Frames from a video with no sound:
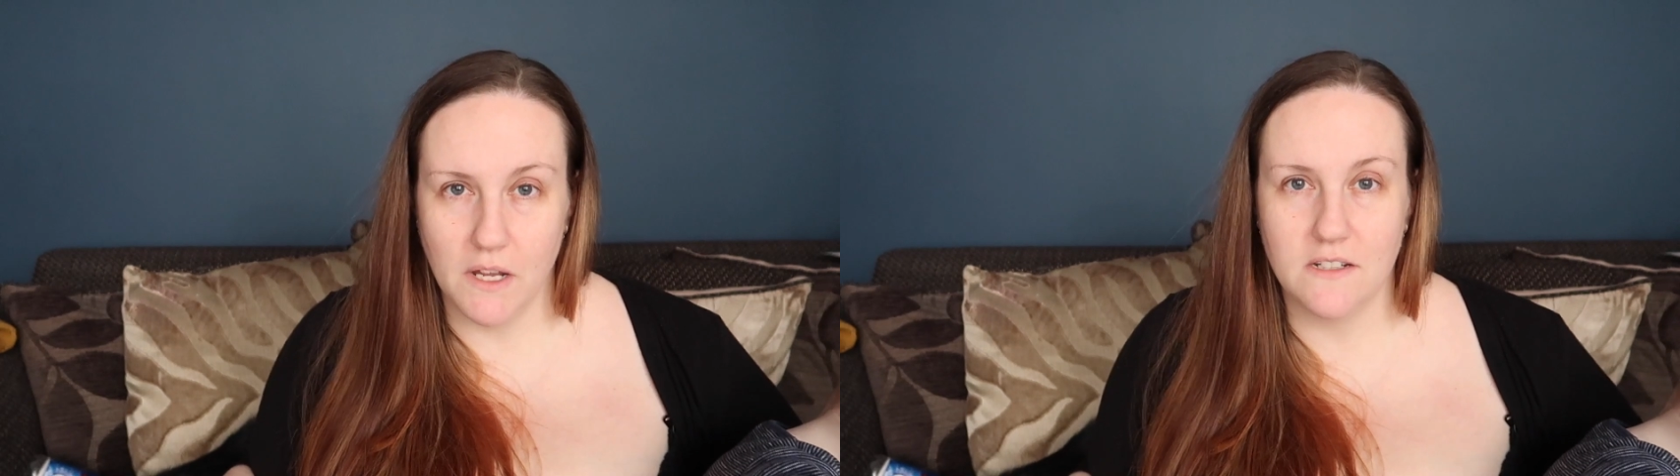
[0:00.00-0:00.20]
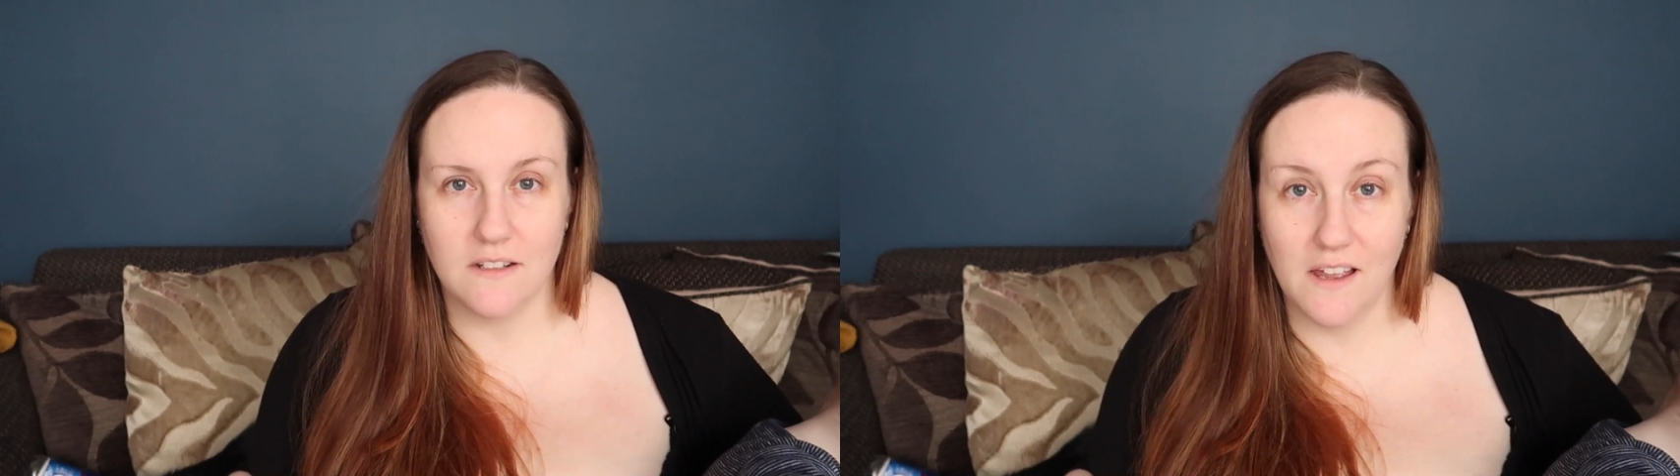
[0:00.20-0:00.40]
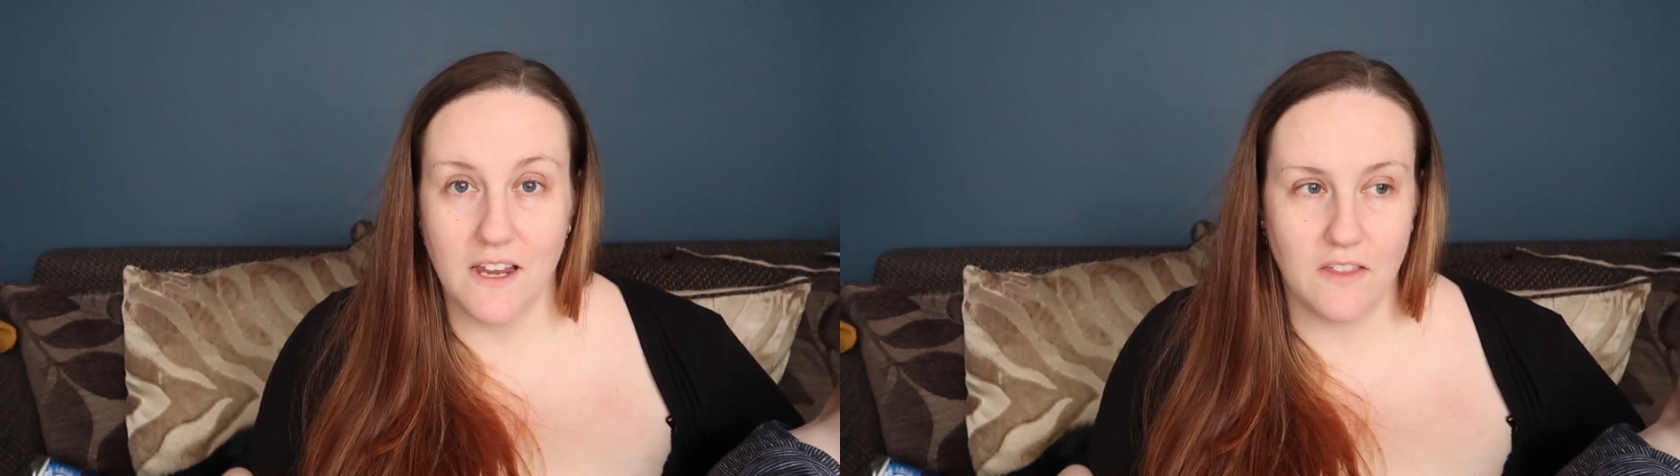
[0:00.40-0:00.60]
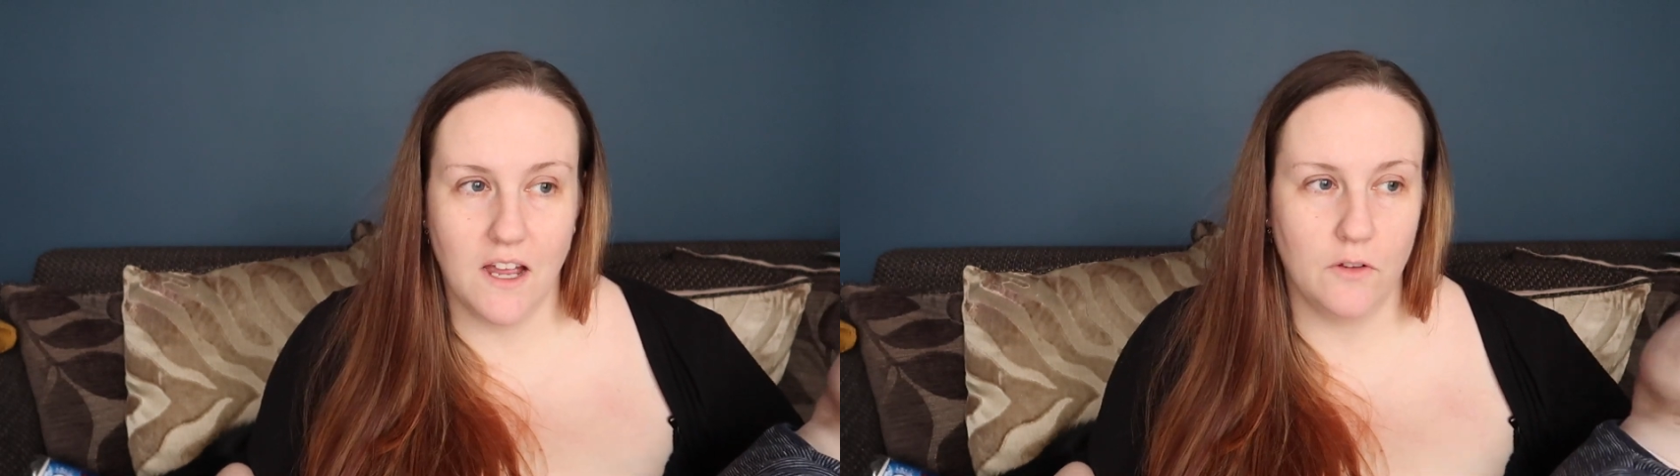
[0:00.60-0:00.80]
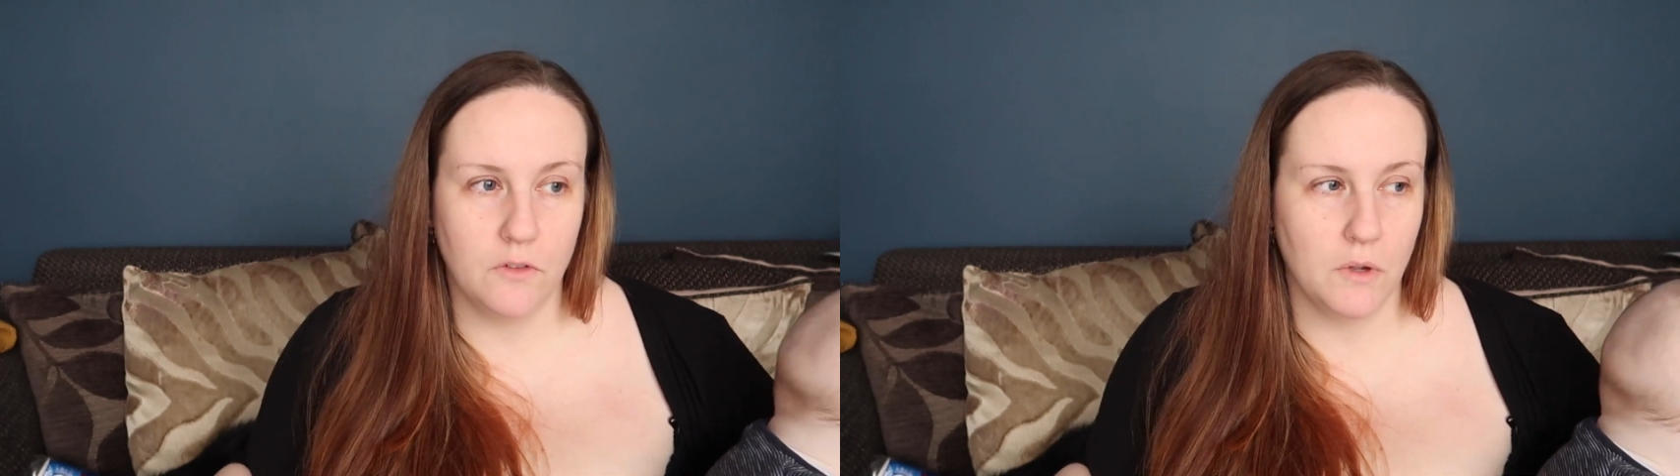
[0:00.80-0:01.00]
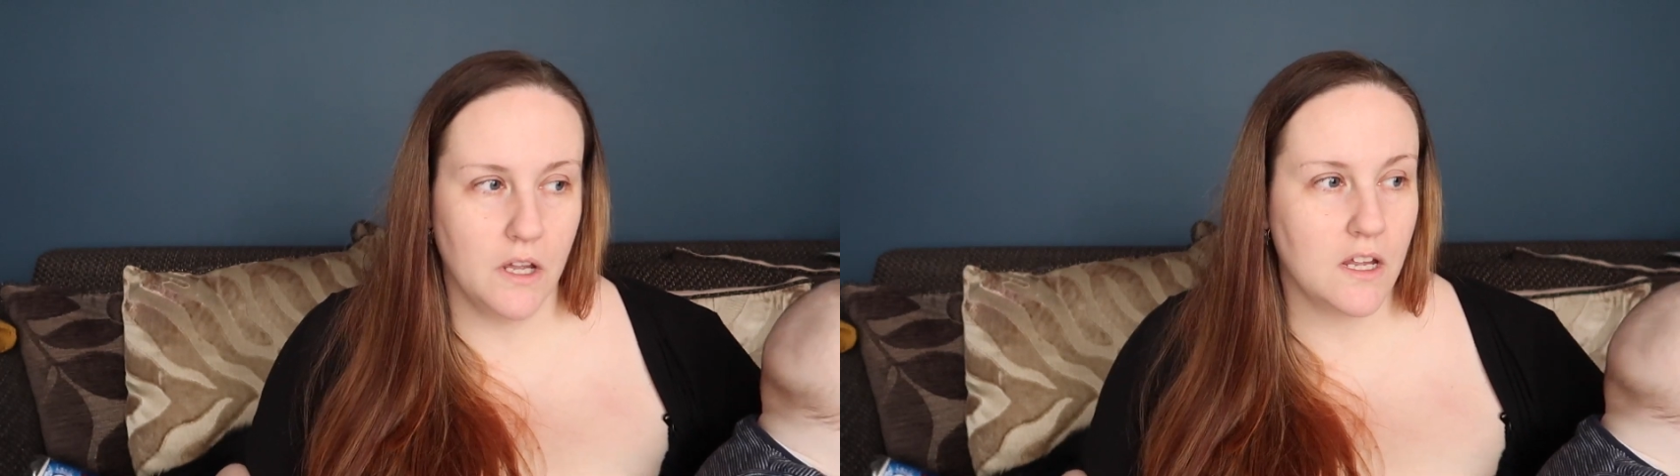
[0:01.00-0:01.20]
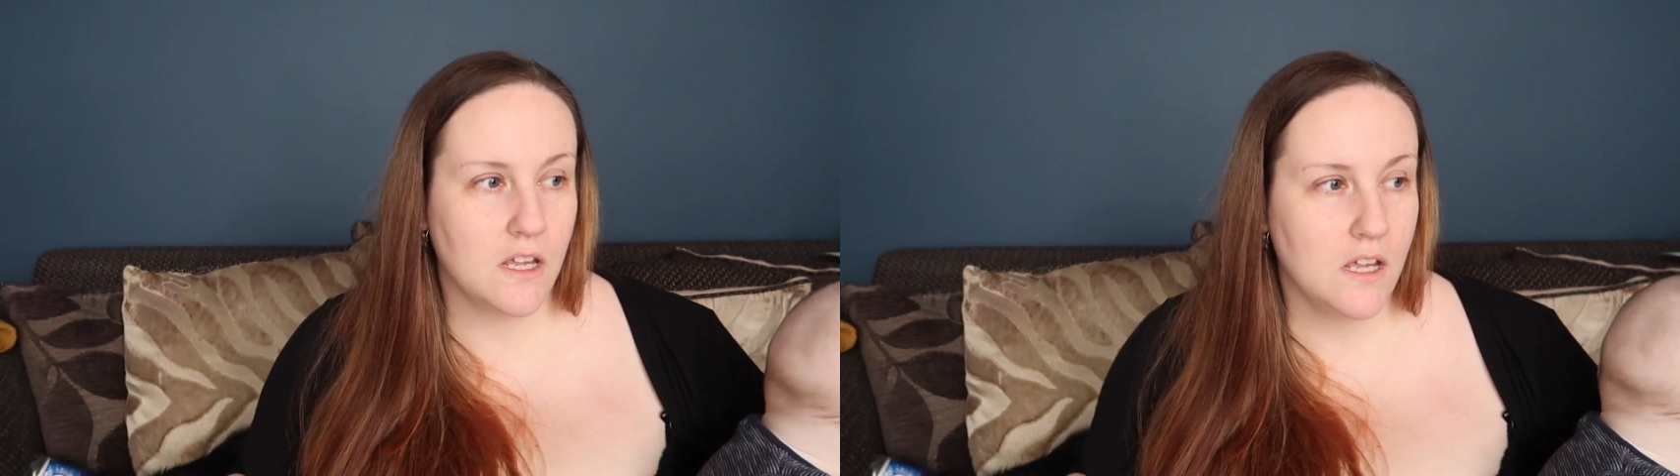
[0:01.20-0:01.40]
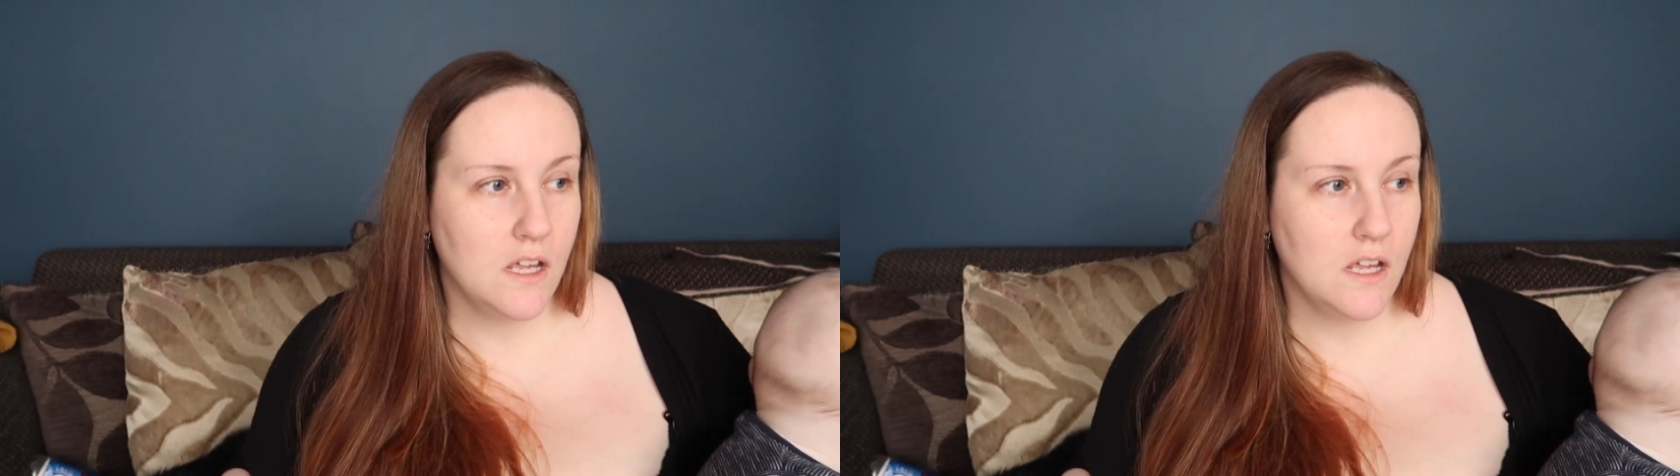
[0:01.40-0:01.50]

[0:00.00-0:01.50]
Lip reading: much, like the housework.